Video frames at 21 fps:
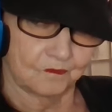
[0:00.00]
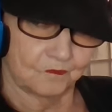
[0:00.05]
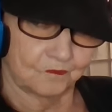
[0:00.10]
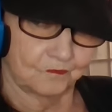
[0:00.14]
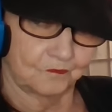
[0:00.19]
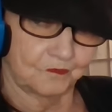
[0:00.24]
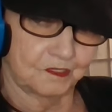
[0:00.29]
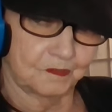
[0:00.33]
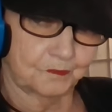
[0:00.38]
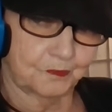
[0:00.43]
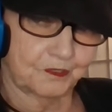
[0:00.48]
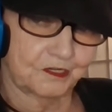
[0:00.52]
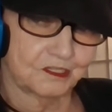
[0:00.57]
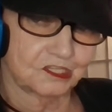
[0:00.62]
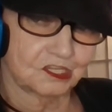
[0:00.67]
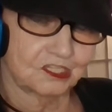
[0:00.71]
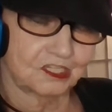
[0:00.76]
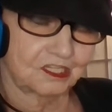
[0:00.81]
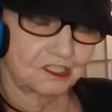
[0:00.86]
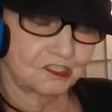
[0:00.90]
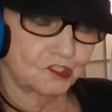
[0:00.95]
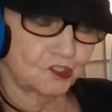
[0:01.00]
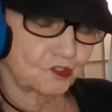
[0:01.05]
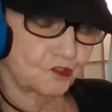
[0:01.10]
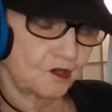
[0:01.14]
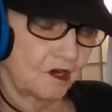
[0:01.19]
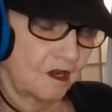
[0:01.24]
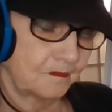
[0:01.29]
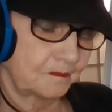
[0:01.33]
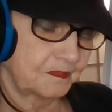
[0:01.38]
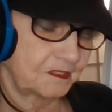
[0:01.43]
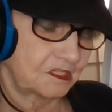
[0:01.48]
When President
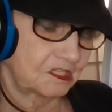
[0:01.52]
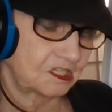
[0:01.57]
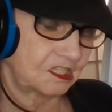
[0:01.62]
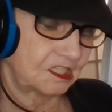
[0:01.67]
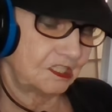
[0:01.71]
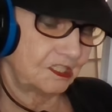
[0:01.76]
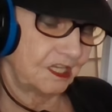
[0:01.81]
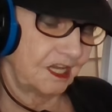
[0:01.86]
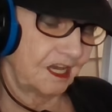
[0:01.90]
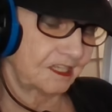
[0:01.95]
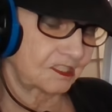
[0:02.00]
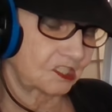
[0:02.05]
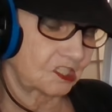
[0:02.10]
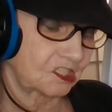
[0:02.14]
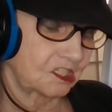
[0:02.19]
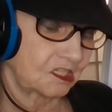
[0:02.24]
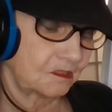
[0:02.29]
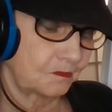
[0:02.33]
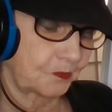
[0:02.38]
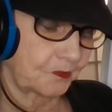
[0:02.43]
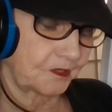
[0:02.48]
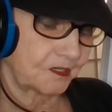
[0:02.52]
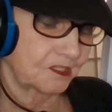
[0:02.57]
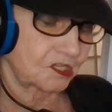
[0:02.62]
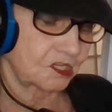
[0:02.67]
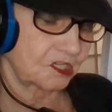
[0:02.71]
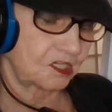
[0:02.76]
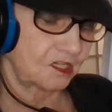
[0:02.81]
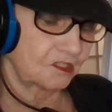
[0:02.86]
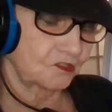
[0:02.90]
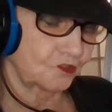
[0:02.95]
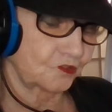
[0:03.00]
Trump is elected,
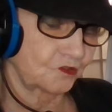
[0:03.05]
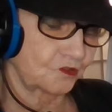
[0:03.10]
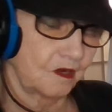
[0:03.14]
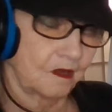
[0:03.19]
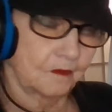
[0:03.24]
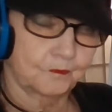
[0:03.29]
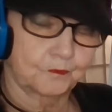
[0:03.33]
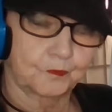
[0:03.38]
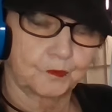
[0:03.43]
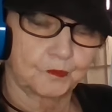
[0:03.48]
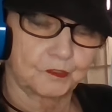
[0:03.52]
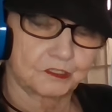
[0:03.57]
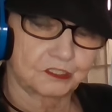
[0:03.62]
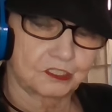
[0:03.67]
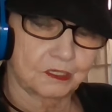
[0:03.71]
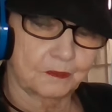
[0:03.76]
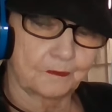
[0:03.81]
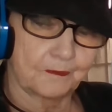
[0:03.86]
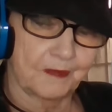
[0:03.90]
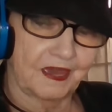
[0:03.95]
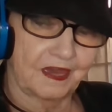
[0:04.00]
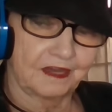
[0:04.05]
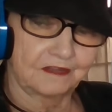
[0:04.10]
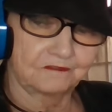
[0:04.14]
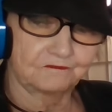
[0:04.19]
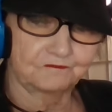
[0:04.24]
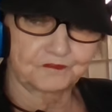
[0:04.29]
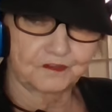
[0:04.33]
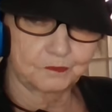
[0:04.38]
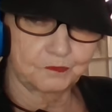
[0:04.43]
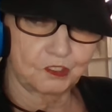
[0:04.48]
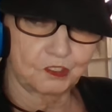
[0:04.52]
President Trump will
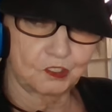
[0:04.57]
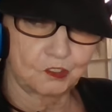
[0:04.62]
demand from